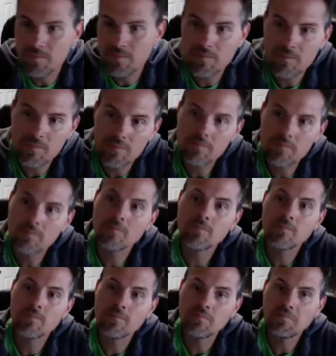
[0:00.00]

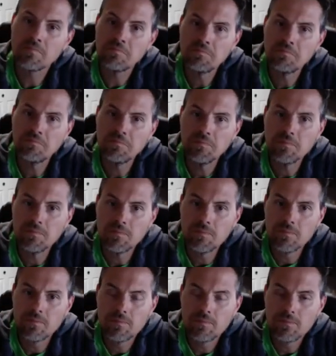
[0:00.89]

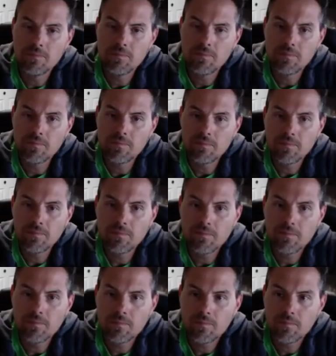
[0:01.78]

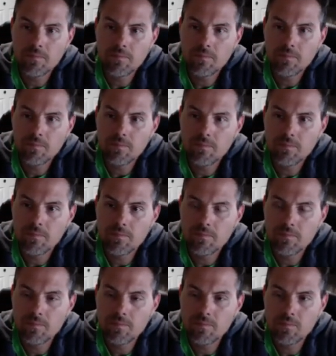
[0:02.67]

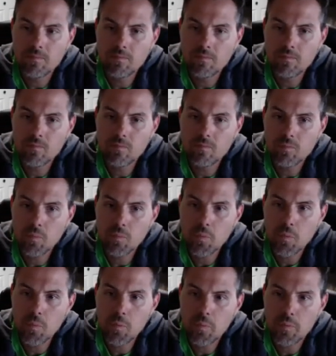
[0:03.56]

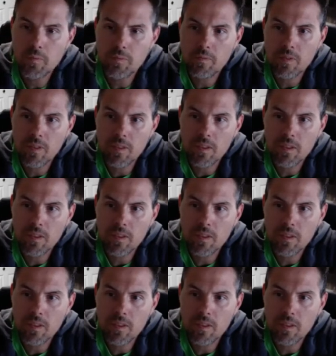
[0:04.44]
(silent)